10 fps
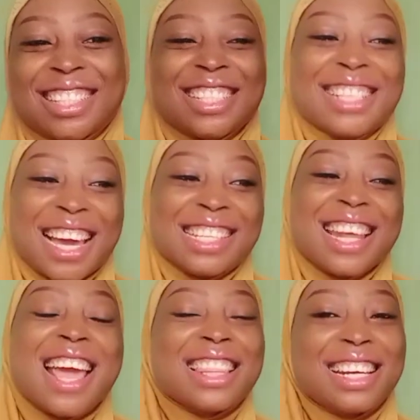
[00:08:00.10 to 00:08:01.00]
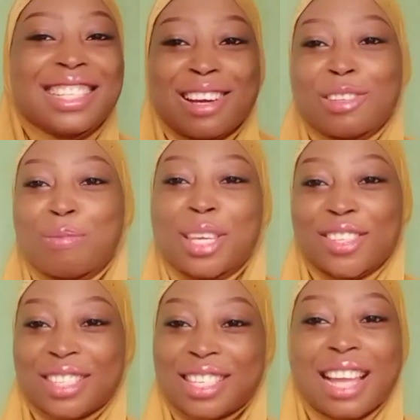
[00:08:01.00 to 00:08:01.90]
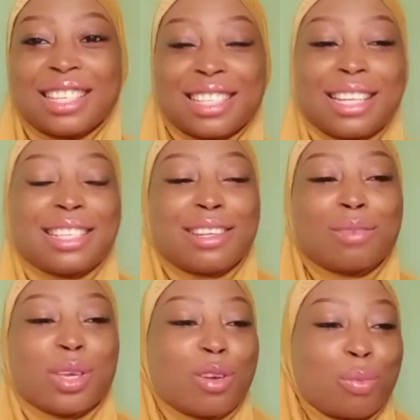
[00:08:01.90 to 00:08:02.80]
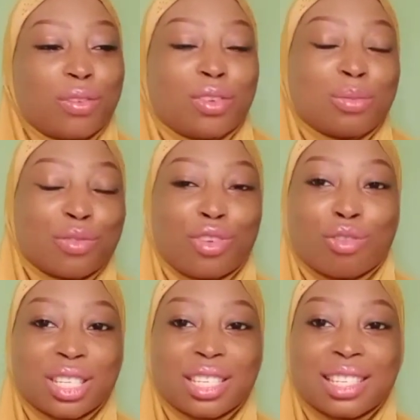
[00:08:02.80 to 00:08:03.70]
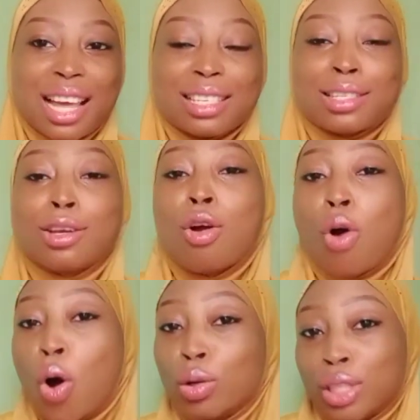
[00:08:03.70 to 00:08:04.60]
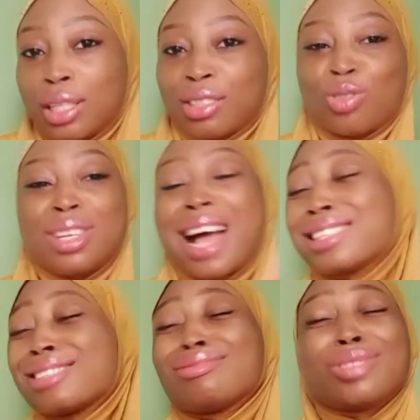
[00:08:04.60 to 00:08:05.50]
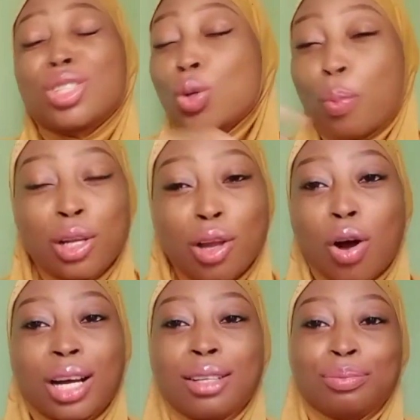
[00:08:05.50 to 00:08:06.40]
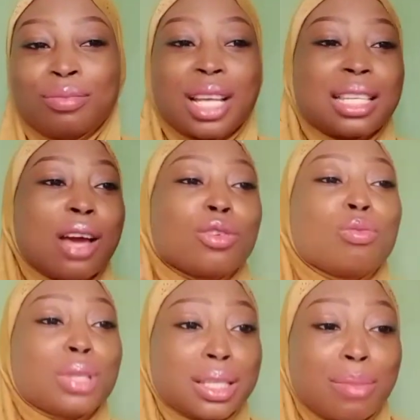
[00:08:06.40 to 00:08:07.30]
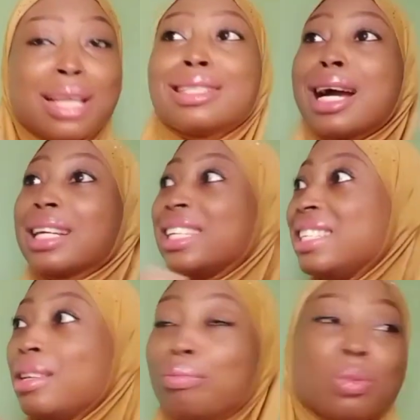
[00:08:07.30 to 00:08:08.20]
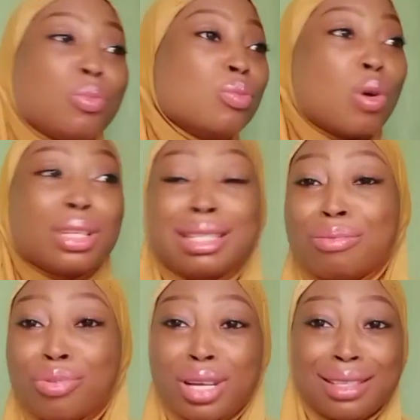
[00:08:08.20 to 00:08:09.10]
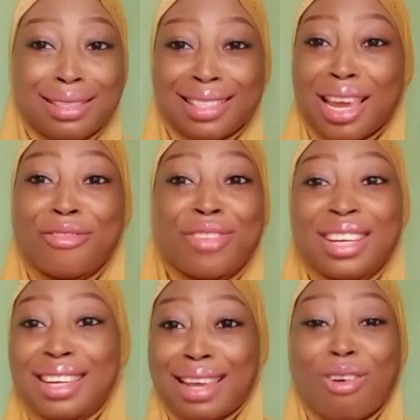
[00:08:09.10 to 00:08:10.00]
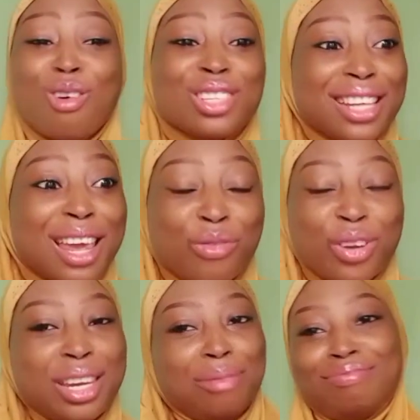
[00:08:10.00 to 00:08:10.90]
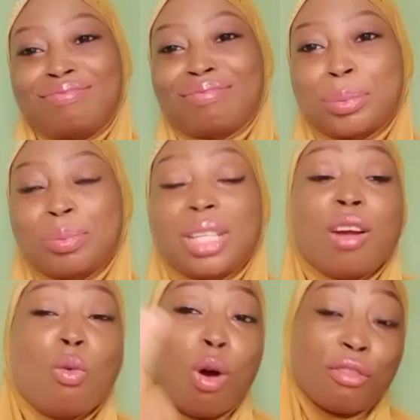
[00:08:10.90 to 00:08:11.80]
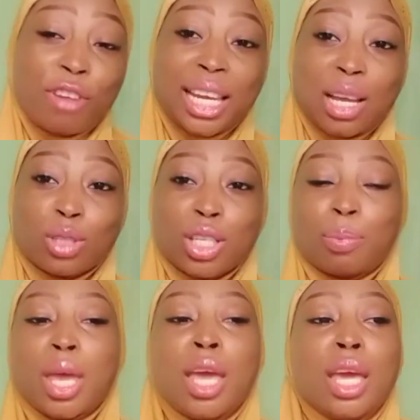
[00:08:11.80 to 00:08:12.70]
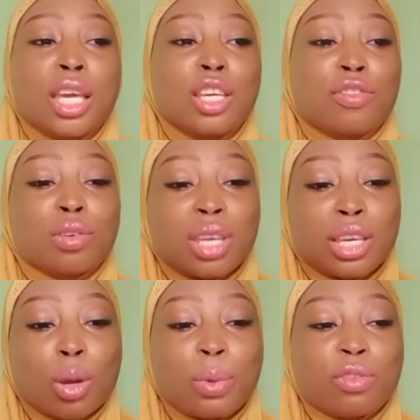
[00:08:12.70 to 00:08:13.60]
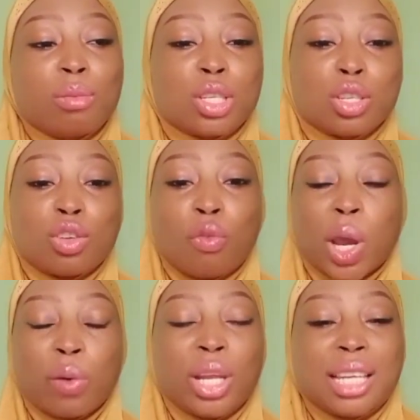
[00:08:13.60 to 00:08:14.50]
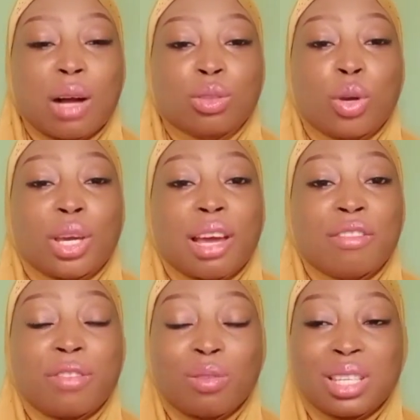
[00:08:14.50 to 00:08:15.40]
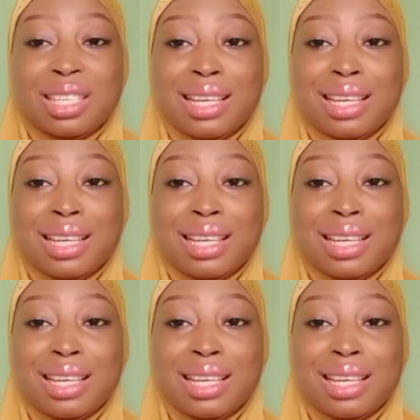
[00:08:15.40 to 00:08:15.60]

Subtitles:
guys, that is how to make your scent. That's how to make your perfumes, your fragrances last all day, to last super long. That's how you'll be smelling and killing people, buzzing brains every day, all day, every day. One final tip. If you think your perfume is sort of wearing down or you can't feel the scent